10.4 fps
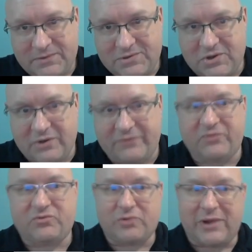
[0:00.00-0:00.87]
So if
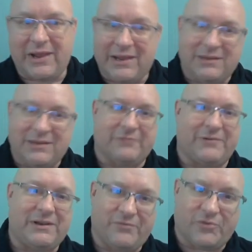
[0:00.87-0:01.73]
you've trained a
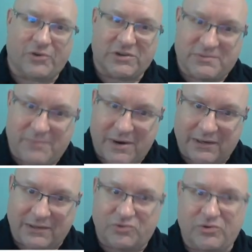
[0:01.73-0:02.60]
random forest
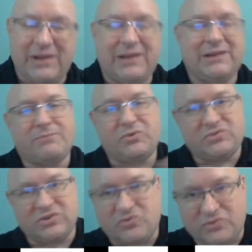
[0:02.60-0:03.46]
model, trained a
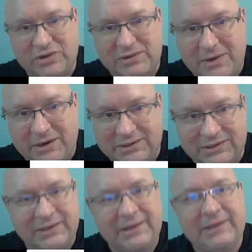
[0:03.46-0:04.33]
boosted tree
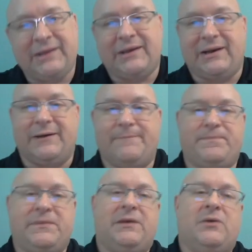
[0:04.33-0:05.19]
model,
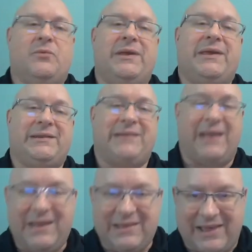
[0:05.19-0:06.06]
we can
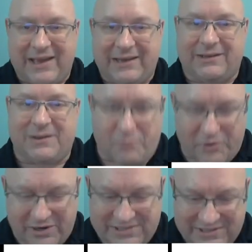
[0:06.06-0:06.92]
take that,
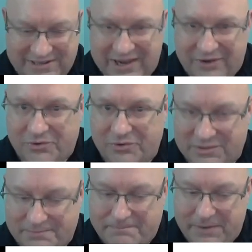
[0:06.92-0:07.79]
compress it down to
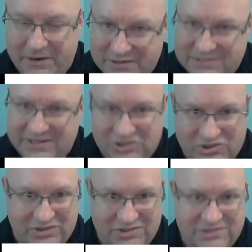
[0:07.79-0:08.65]
its bare
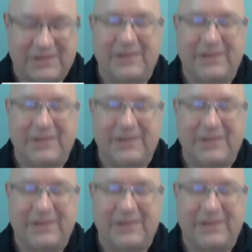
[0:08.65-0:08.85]
essentials,